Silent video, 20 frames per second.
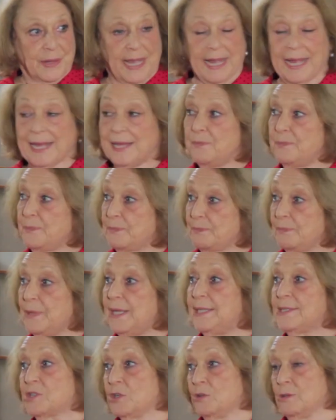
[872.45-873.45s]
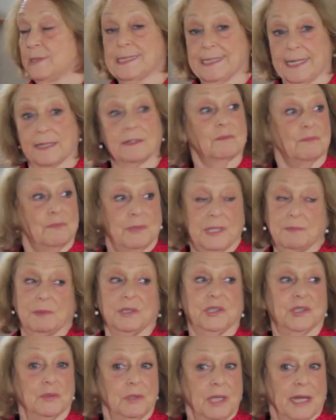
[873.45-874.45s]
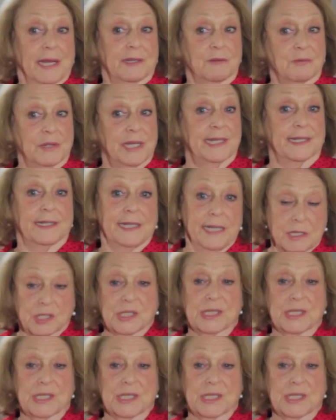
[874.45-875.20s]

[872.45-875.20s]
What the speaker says: And it turns out people do like reading.